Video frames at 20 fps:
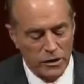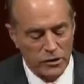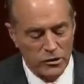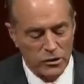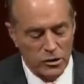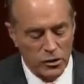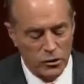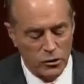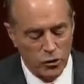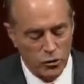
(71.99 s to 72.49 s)

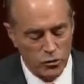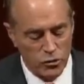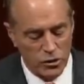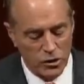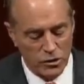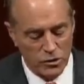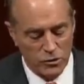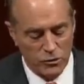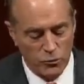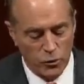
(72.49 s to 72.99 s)
calls his
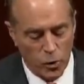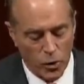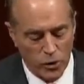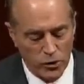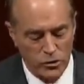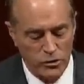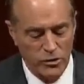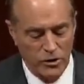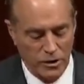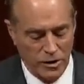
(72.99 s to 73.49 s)
son and he
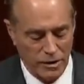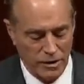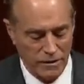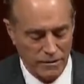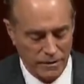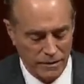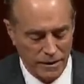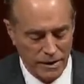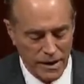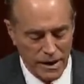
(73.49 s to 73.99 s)
says, "You got to
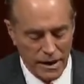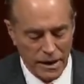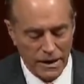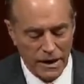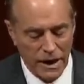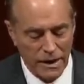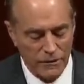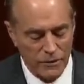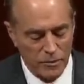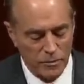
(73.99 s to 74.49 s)
start dumping the
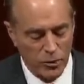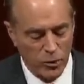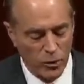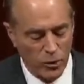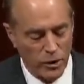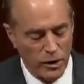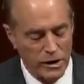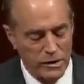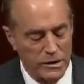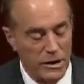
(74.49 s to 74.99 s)
stock."
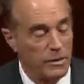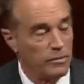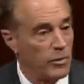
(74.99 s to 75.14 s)
Um,